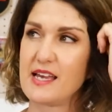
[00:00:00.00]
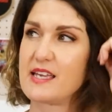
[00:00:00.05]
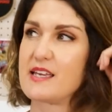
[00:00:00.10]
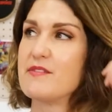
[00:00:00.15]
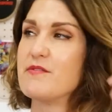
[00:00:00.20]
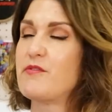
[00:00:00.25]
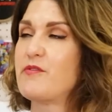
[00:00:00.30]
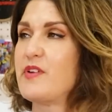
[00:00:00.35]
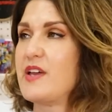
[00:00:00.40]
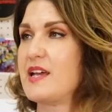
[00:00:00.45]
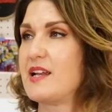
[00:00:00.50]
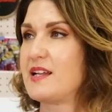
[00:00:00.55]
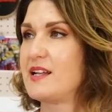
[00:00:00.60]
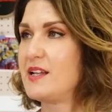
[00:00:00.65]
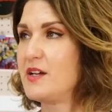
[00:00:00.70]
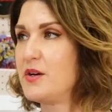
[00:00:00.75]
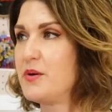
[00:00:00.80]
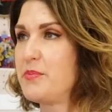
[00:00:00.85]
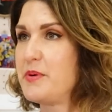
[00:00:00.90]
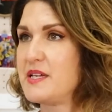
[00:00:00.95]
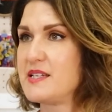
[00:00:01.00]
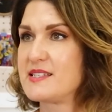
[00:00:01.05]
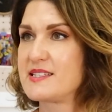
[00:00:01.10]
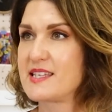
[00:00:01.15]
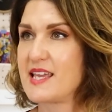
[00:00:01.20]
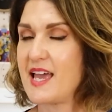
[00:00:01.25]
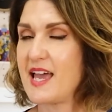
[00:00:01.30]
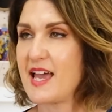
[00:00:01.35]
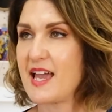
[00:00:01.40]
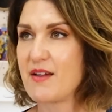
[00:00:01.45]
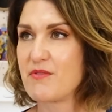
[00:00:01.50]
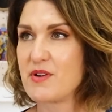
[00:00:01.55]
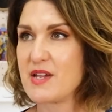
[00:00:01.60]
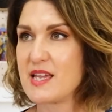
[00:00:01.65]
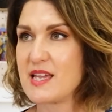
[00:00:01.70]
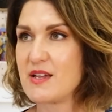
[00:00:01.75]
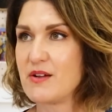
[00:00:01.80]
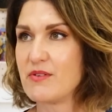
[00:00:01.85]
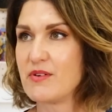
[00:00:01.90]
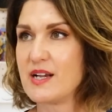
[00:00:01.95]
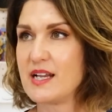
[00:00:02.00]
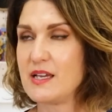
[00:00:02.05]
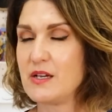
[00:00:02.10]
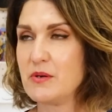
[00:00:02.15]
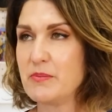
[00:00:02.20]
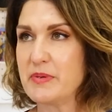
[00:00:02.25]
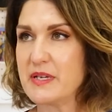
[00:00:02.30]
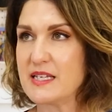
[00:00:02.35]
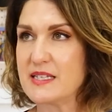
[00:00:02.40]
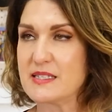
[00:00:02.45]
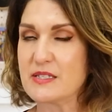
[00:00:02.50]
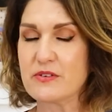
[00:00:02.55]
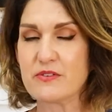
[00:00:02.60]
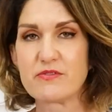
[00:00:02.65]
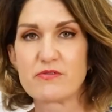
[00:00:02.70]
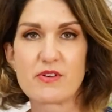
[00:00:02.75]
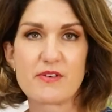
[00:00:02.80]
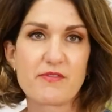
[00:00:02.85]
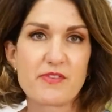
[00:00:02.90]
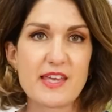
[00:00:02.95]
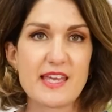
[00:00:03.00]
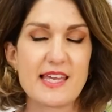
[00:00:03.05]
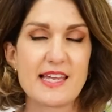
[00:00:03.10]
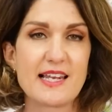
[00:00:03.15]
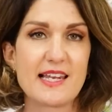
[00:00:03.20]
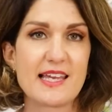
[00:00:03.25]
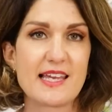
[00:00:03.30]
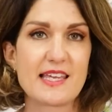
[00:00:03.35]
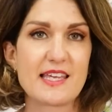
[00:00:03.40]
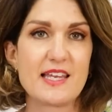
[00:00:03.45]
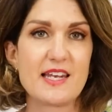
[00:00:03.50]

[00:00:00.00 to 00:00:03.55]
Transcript: can feel a little bit scary or a little bit sort of revealing,